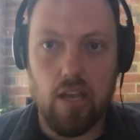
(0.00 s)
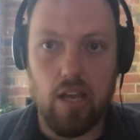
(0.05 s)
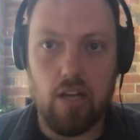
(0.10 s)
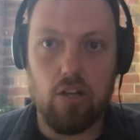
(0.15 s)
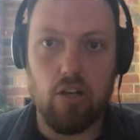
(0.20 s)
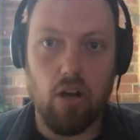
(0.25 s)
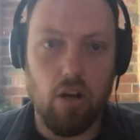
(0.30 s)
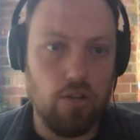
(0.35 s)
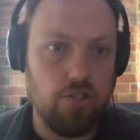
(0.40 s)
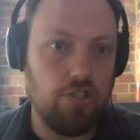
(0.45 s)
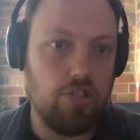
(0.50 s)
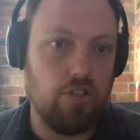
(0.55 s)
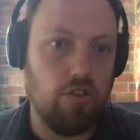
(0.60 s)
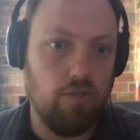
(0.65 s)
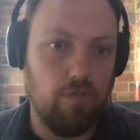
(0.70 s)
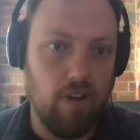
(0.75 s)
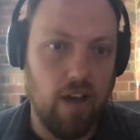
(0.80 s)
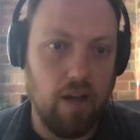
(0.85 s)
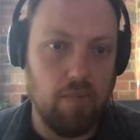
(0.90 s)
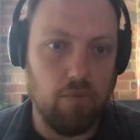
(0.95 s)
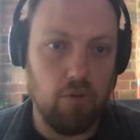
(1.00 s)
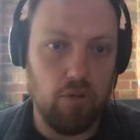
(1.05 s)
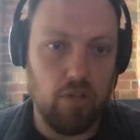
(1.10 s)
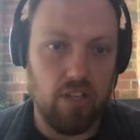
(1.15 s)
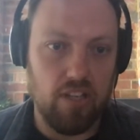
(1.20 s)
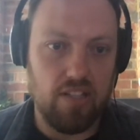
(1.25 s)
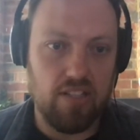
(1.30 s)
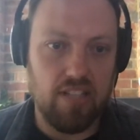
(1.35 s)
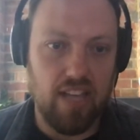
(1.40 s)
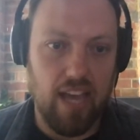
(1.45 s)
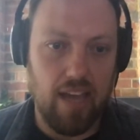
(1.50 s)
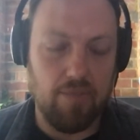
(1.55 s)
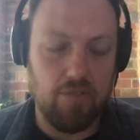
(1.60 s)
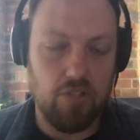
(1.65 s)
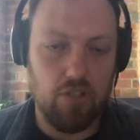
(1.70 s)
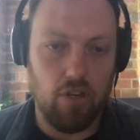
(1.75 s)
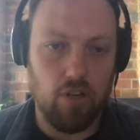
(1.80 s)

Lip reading: it costs you far more than it saves.